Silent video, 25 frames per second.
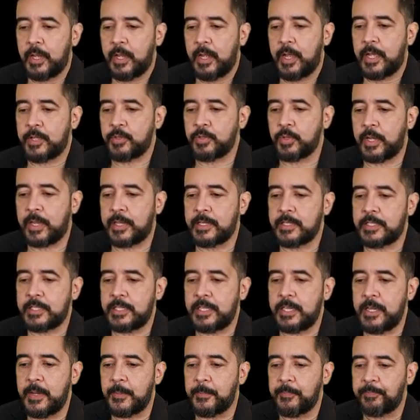As you can
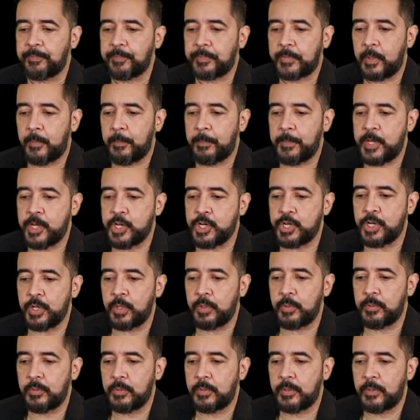see,
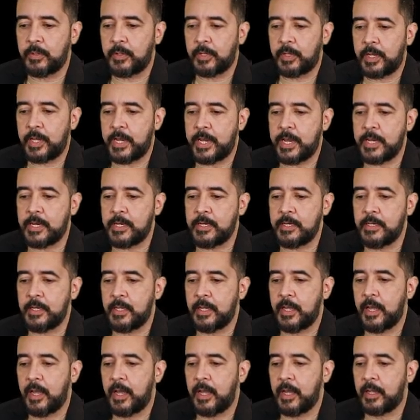mesial, in,
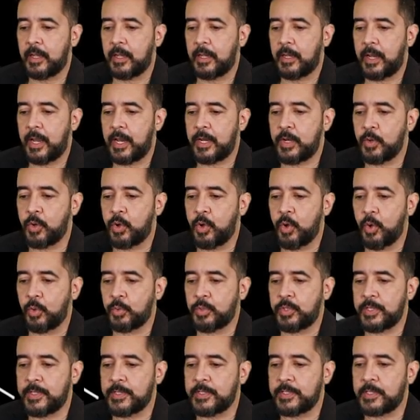and you go
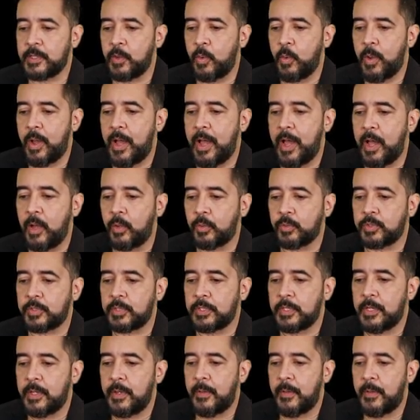distal out.